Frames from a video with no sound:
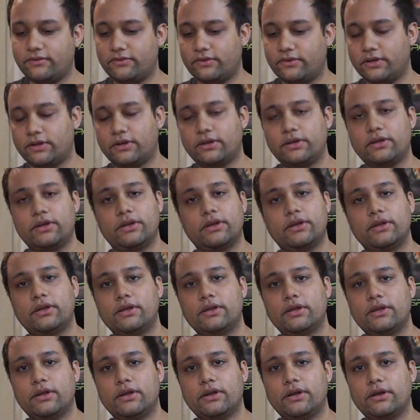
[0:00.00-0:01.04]
it
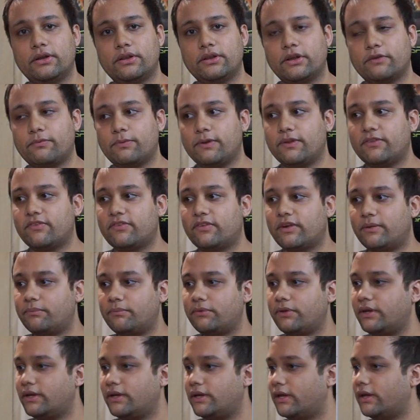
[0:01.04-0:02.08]
that when
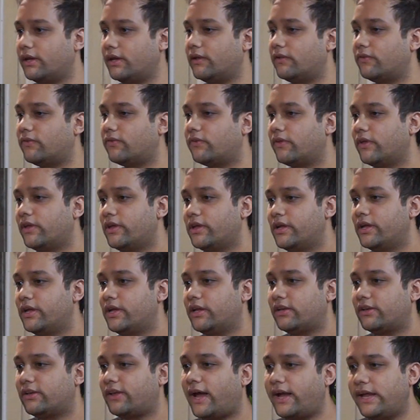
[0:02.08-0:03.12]
something is
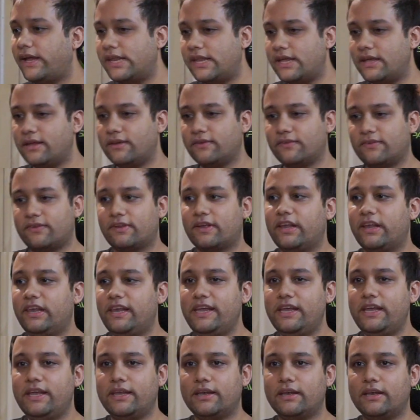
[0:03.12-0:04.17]
tidy, is
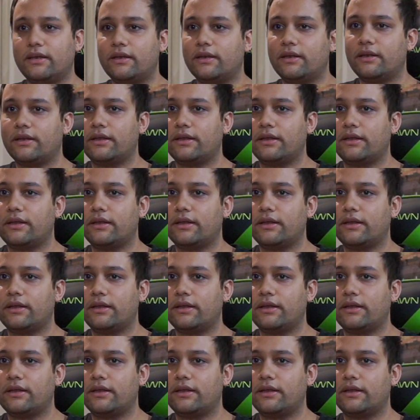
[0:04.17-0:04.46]
clean,